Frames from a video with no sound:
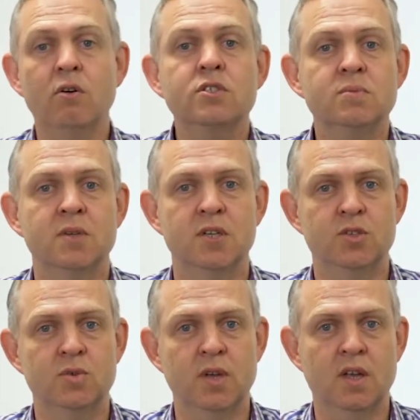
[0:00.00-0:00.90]
ultimate at
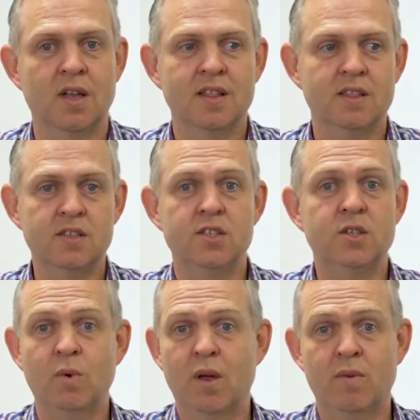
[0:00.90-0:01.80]
doing, this is
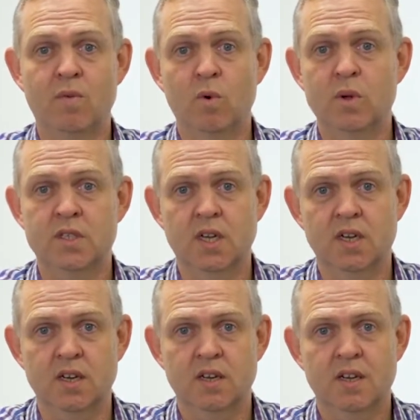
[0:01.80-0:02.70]
the way we've always done it.